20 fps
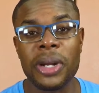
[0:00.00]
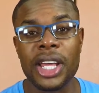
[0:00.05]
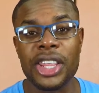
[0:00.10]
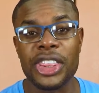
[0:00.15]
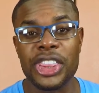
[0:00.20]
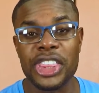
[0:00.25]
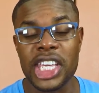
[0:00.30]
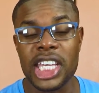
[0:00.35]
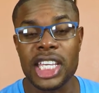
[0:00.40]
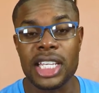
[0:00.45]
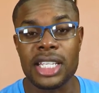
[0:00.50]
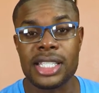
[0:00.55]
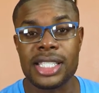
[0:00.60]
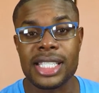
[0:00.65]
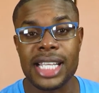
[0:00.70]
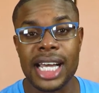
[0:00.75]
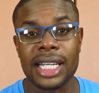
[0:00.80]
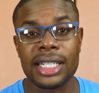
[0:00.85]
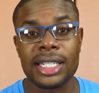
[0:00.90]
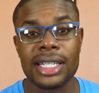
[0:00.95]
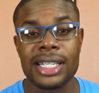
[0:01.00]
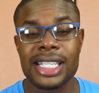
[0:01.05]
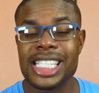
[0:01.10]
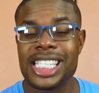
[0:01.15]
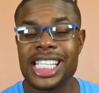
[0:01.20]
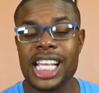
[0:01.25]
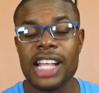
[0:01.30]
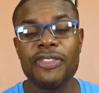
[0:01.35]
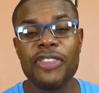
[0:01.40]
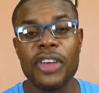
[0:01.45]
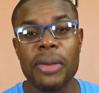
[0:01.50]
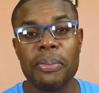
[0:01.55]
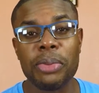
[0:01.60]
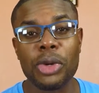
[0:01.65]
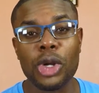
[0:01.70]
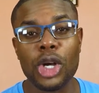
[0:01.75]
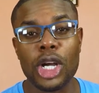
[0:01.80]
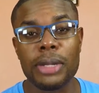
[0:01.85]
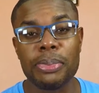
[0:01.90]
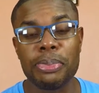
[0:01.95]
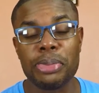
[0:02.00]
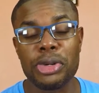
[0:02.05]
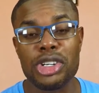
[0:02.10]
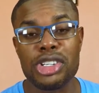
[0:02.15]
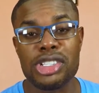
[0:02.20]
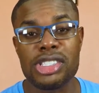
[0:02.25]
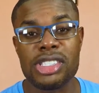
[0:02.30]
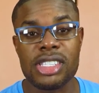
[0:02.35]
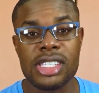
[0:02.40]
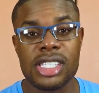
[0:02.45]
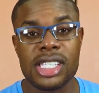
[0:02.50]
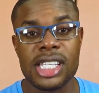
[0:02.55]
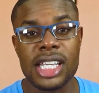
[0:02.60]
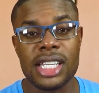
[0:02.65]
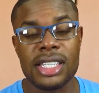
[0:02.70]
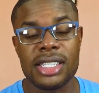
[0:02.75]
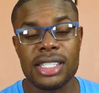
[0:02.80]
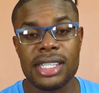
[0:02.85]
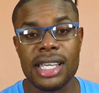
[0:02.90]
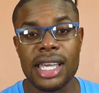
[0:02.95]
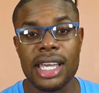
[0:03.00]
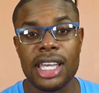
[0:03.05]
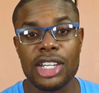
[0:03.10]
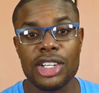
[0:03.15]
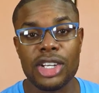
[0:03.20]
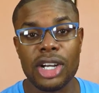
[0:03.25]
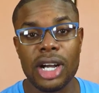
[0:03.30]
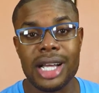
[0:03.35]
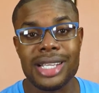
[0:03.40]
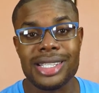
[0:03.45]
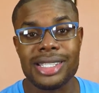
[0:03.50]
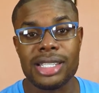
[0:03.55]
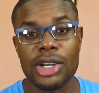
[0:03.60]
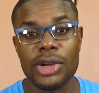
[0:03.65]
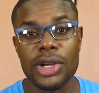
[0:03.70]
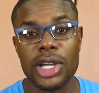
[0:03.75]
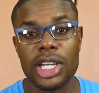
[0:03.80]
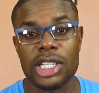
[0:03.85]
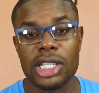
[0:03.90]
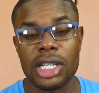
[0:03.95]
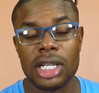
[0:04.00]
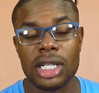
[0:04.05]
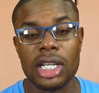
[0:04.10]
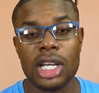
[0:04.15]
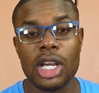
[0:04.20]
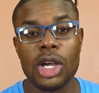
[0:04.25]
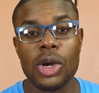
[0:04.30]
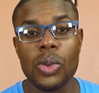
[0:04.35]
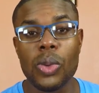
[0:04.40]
of things that self-employed persons need to take into consideration